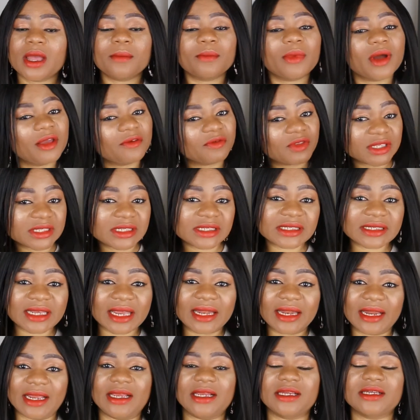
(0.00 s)
but if this is
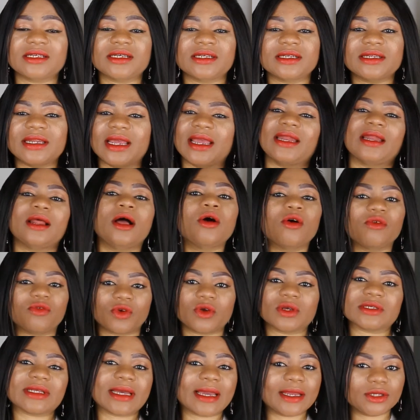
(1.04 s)
a need, then of
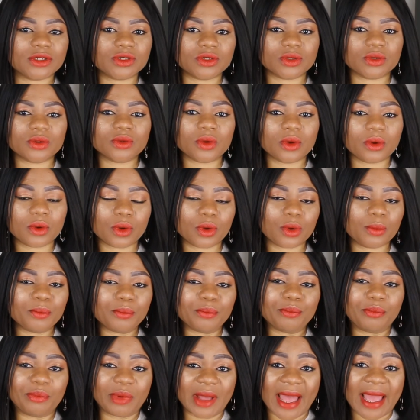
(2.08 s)
course I do
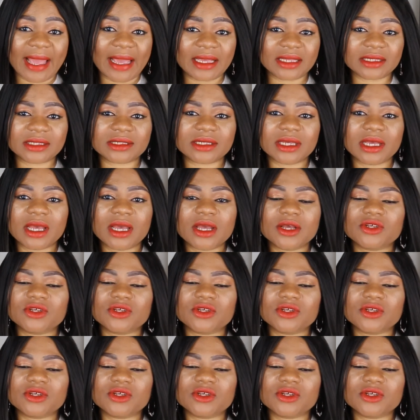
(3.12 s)
buy it.